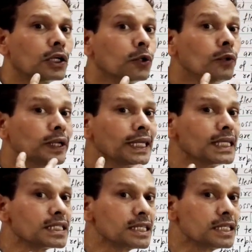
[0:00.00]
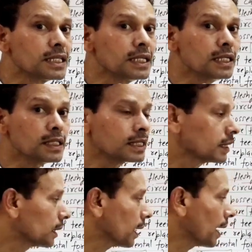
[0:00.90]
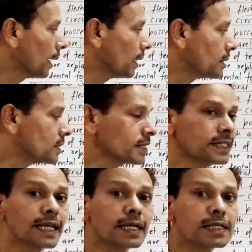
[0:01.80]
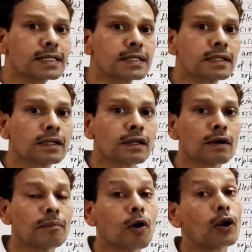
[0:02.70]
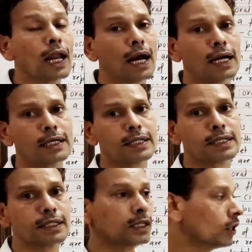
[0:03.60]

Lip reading: two incisors and six molars.